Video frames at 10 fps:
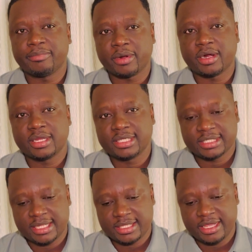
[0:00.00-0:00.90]
part, is
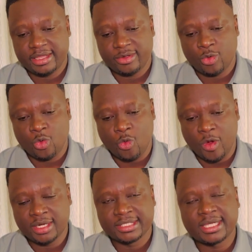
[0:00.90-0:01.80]
that they
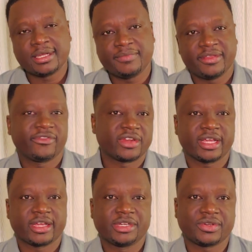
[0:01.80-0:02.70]
want autonomy for their
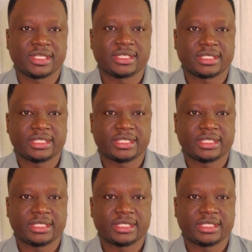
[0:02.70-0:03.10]
countries.